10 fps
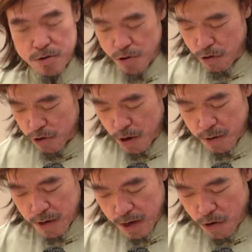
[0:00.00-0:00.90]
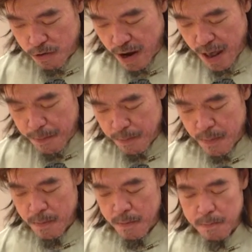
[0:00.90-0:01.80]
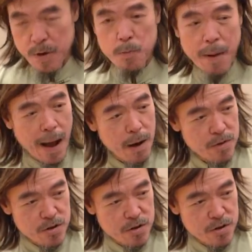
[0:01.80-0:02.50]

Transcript: You know, the Guggenheim, Bilbao,